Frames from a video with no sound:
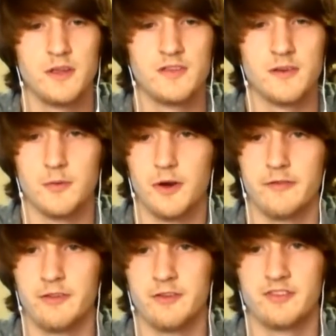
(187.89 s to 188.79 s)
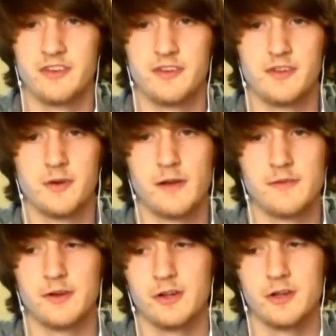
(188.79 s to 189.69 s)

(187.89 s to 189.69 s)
is that whenever they're sent to the graveyard,